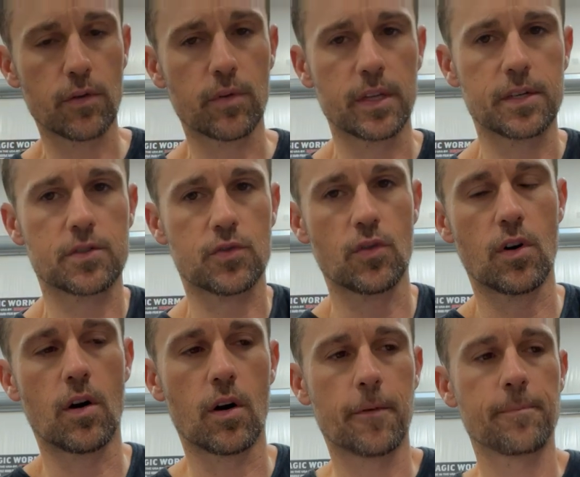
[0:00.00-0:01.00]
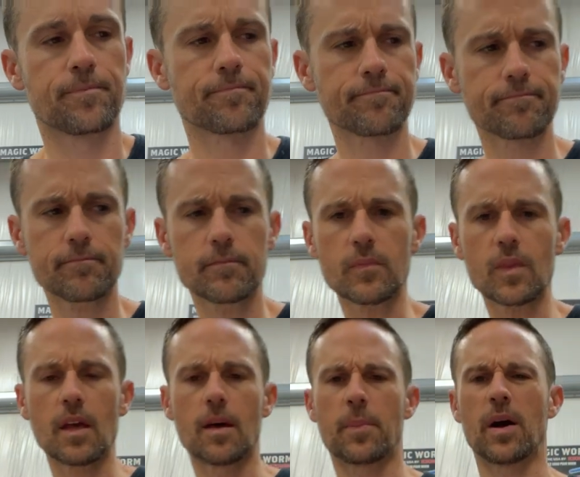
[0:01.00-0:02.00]
really strong.
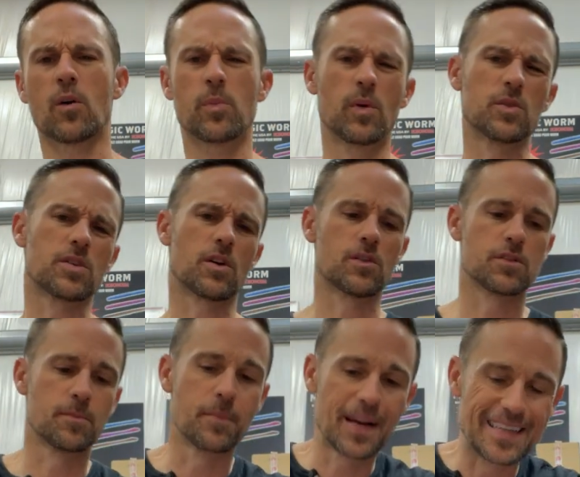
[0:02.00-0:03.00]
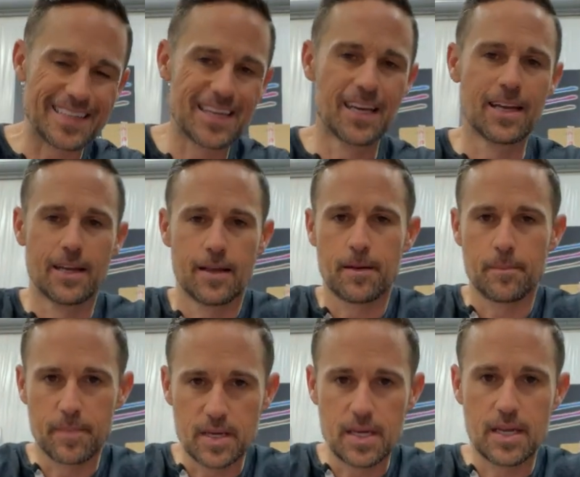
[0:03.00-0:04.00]
That power pole charge might
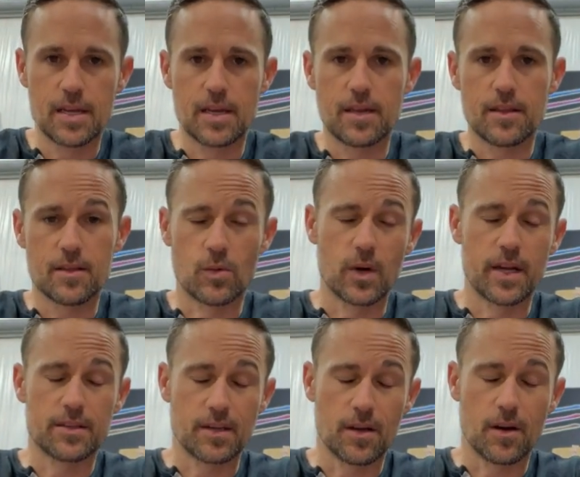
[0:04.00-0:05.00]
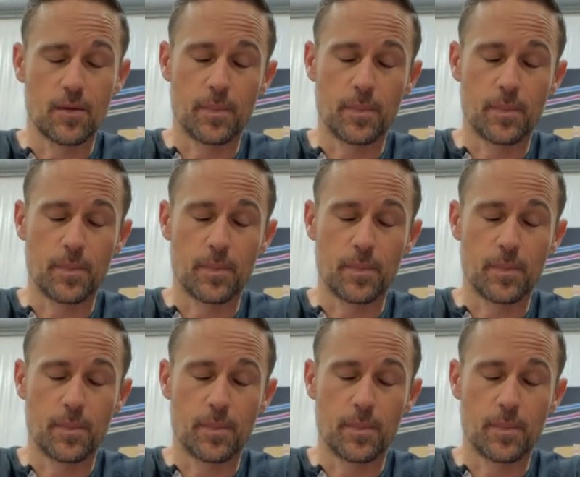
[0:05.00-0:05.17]
be the way to go.